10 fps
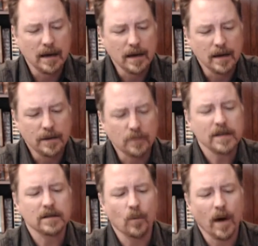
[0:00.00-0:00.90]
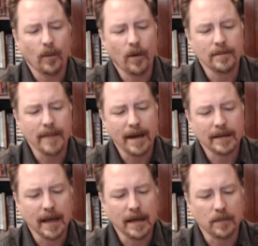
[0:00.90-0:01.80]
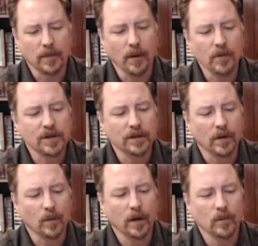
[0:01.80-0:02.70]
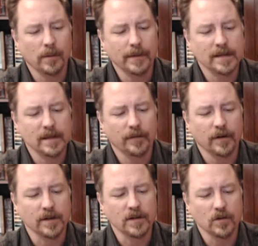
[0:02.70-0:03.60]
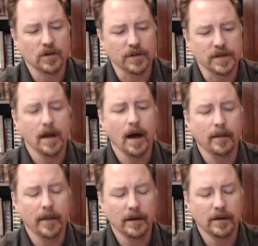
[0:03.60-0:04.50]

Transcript: The reason why one man gained a promotion or one woman suffered a social snub,